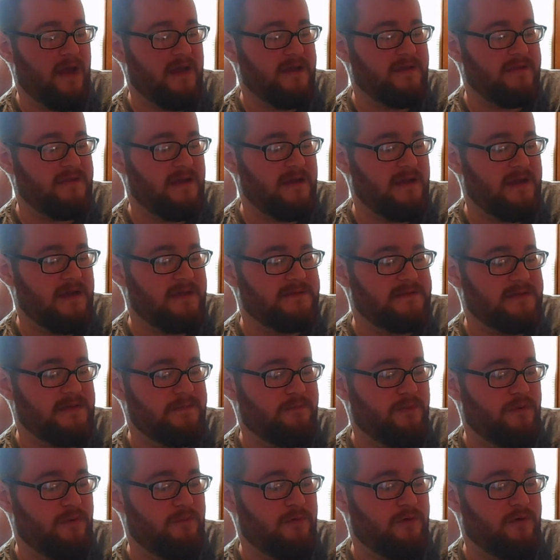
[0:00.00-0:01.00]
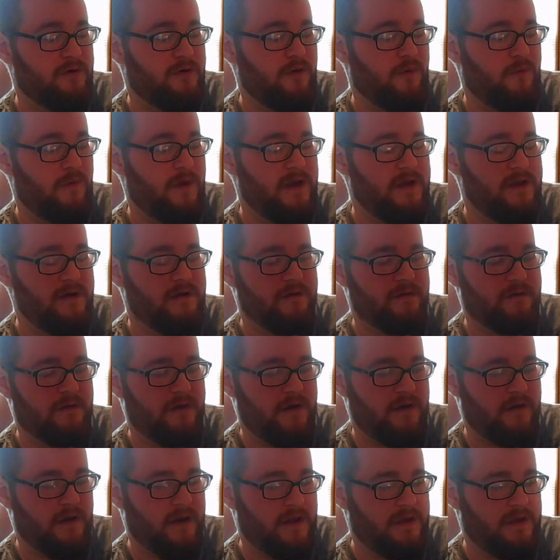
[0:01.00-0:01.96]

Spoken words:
I think I see Boomer Kuwanger there,